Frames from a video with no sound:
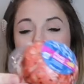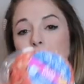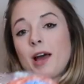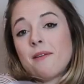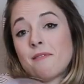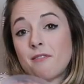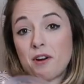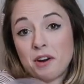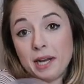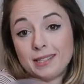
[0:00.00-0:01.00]
So I am
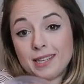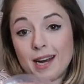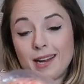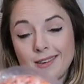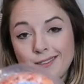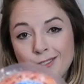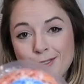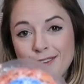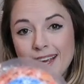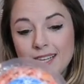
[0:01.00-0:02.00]
very excited
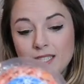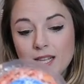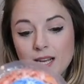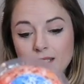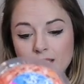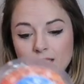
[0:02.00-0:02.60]
to dig into this.